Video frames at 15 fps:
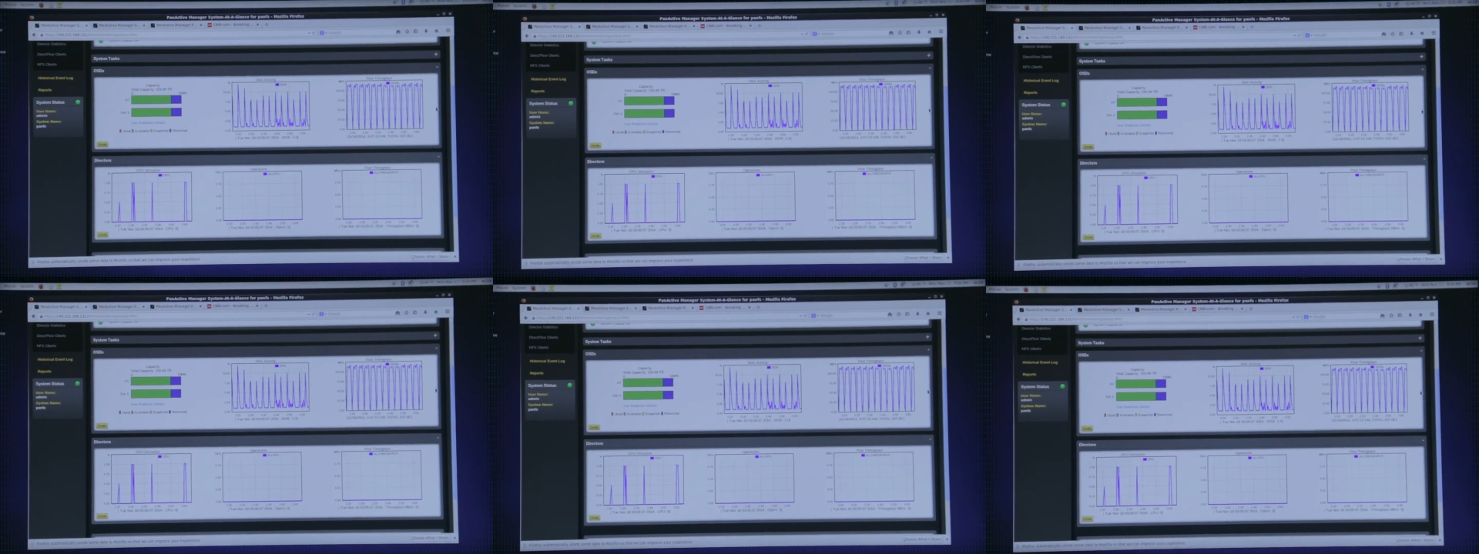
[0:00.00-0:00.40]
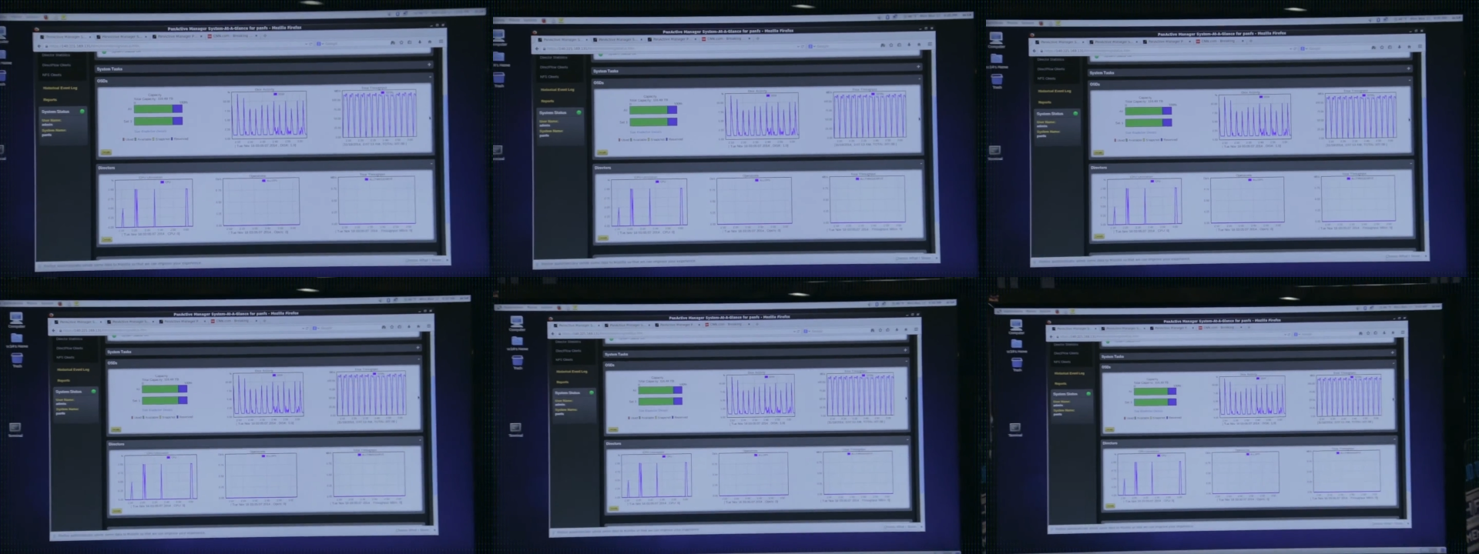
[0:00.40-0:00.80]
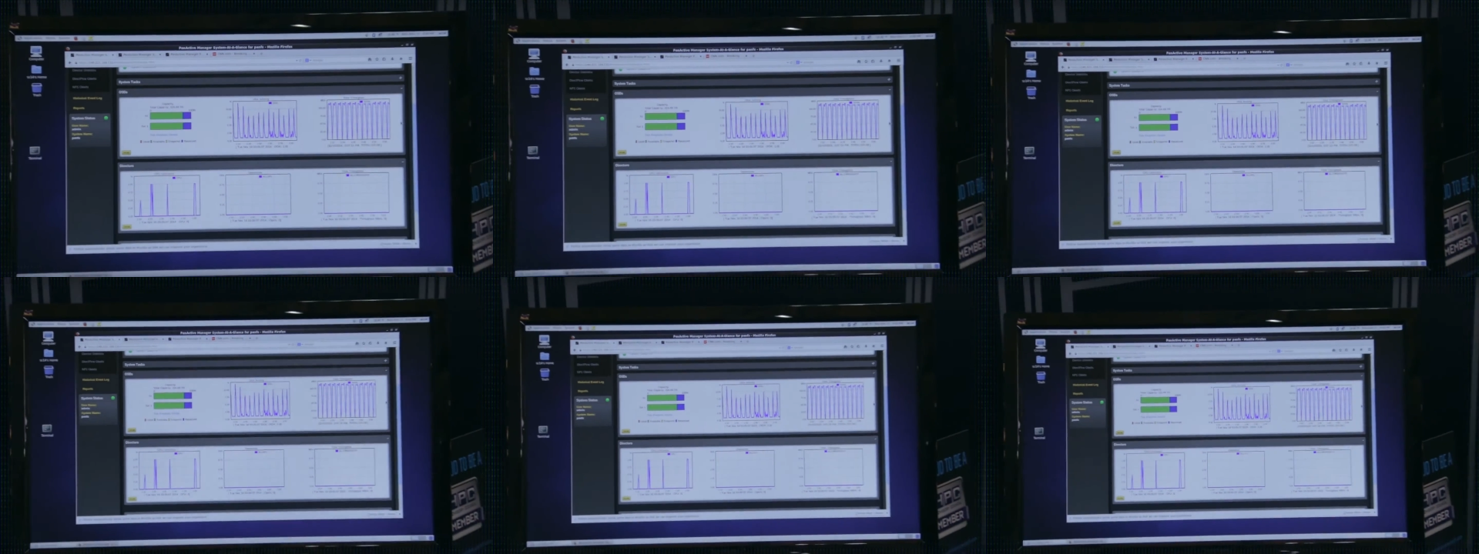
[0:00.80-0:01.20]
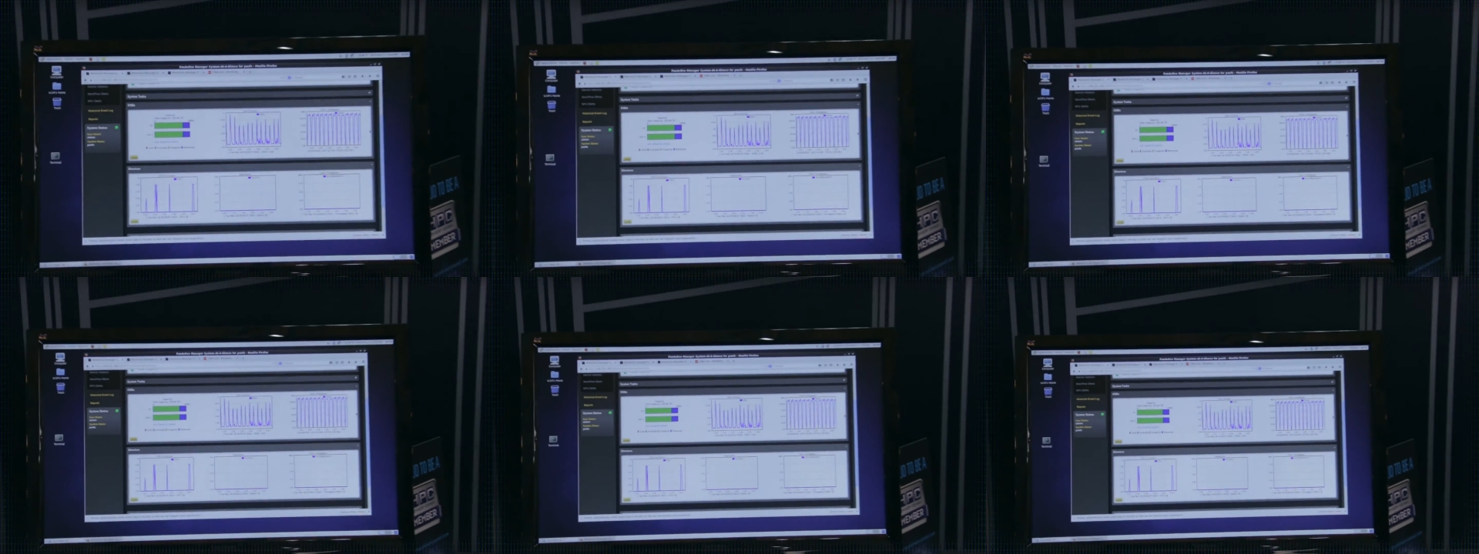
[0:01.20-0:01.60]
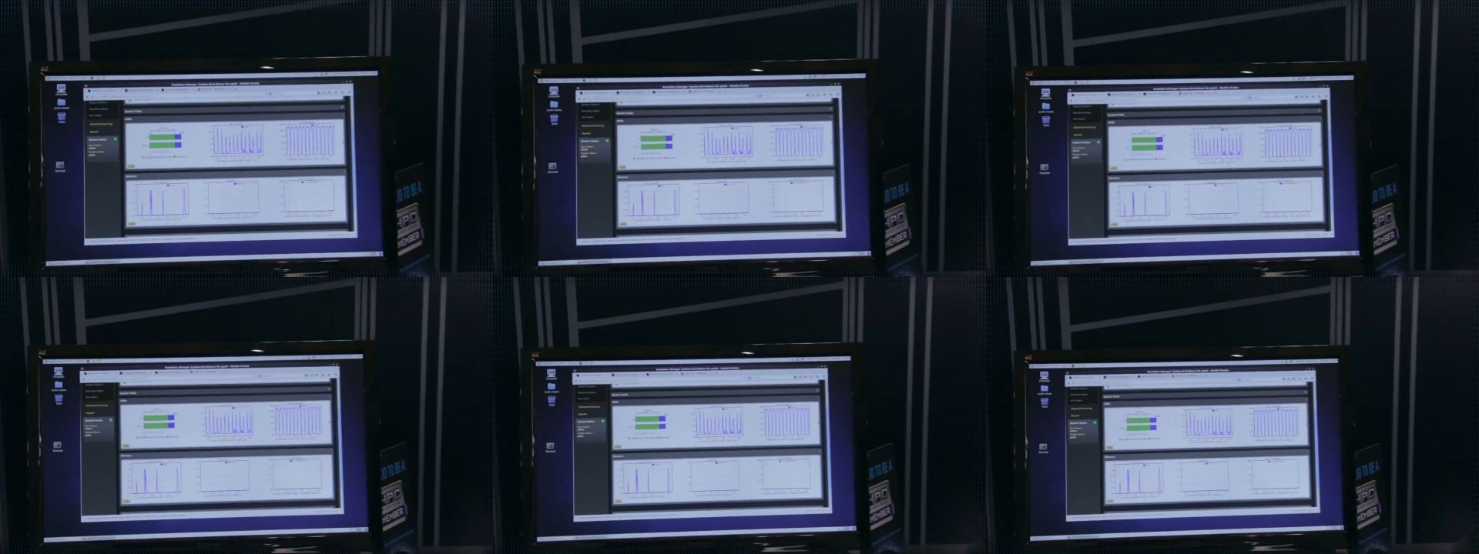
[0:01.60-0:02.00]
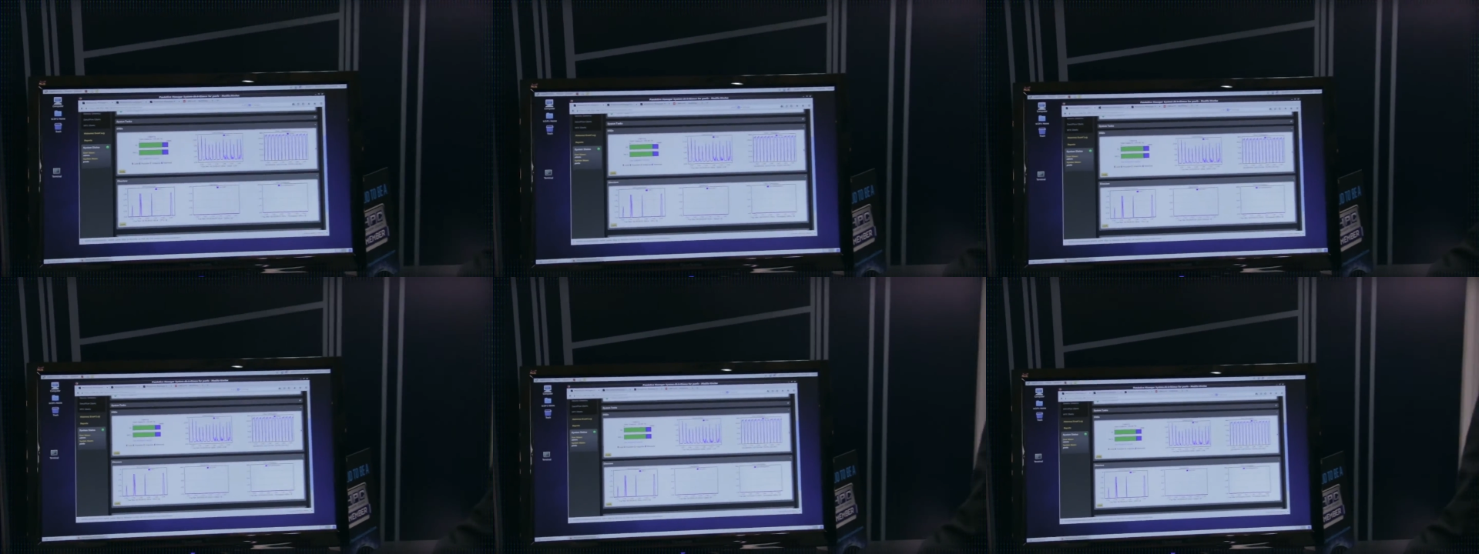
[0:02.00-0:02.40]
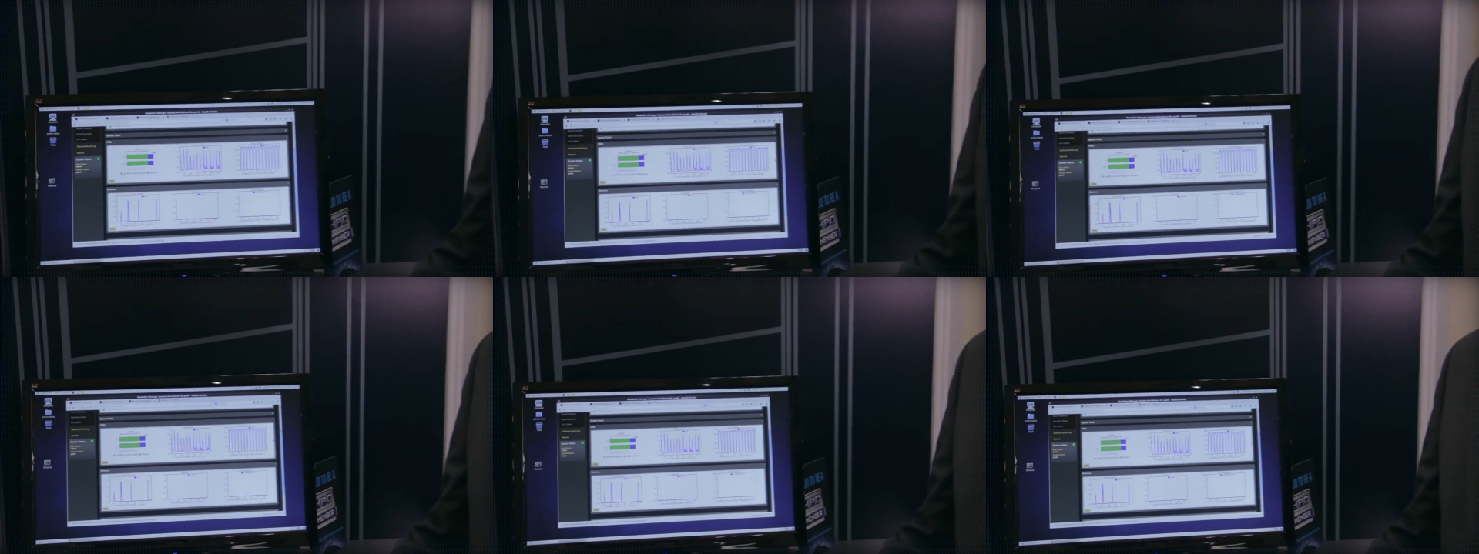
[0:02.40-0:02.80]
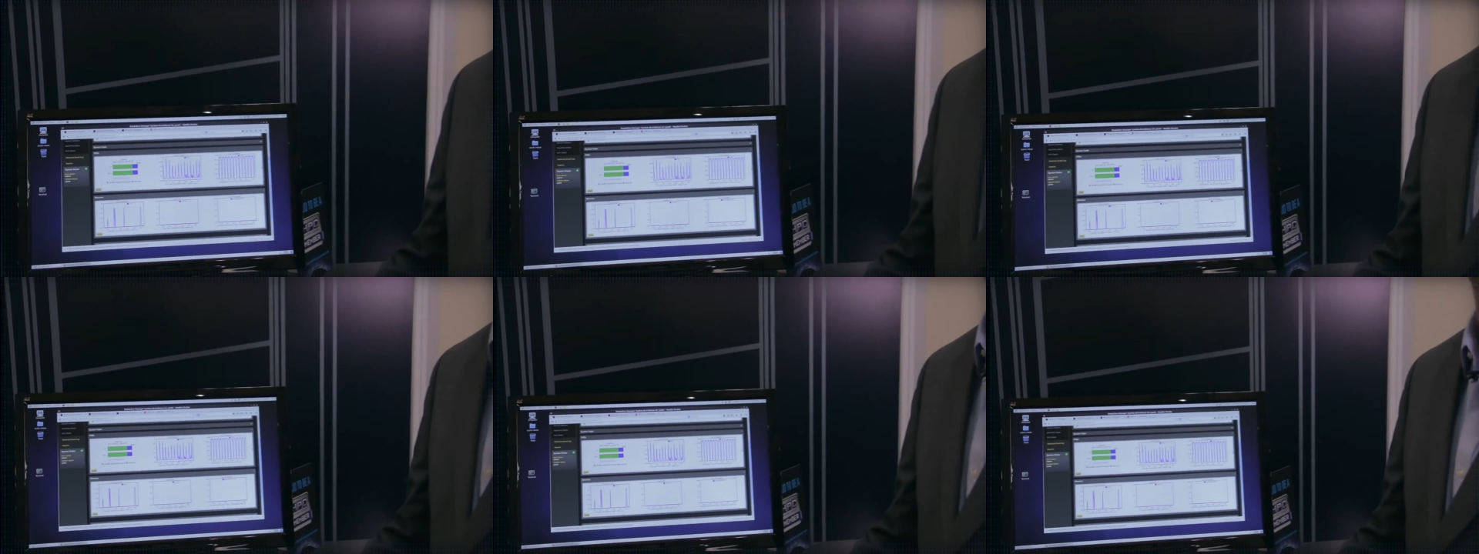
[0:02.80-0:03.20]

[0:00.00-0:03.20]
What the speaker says: Nobody's mouth can be seen.